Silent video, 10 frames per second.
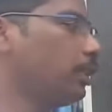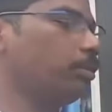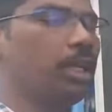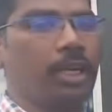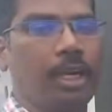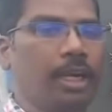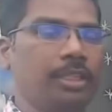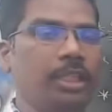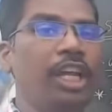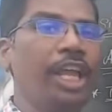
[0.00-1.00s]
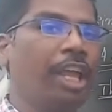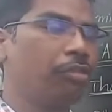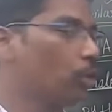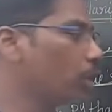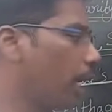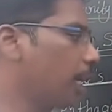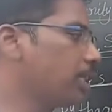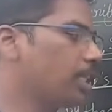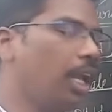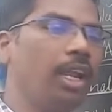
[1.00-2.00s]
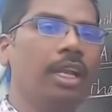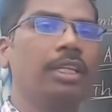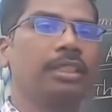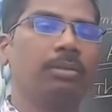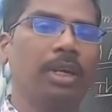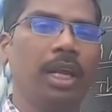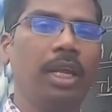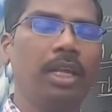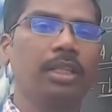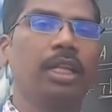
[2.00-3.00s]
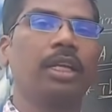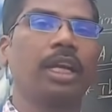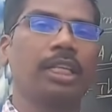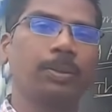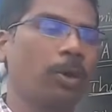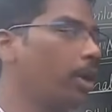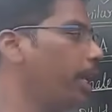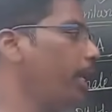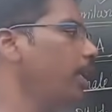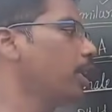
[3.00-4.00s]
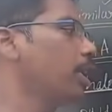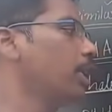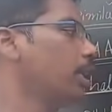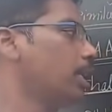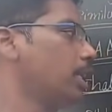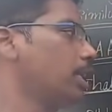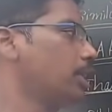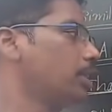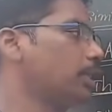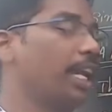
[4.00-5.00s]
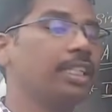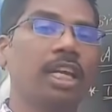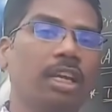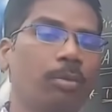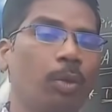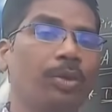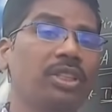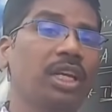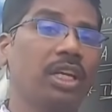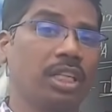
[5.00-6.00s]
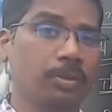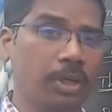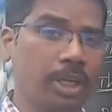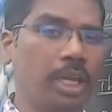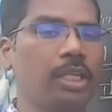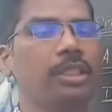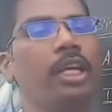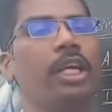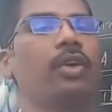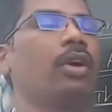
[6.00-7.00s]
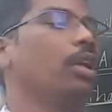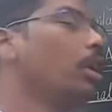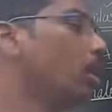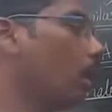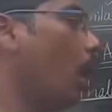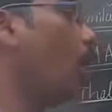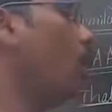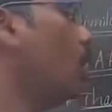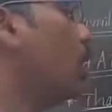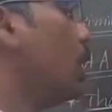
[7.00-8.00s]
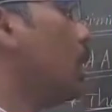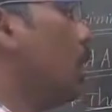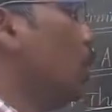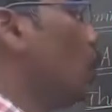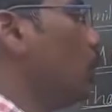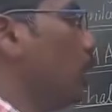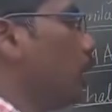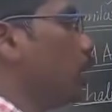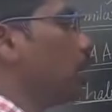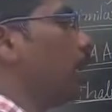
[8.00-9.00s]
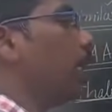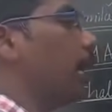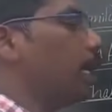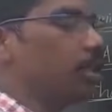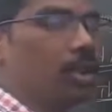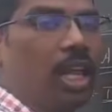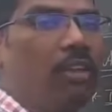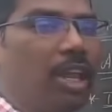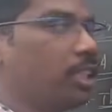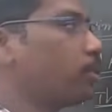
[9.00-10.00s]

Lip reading: in similar triangles. If 2 triangles are similar, then the corresponding sides are in proportion and corresponding angles are equal. Now using these 3 triangles only I will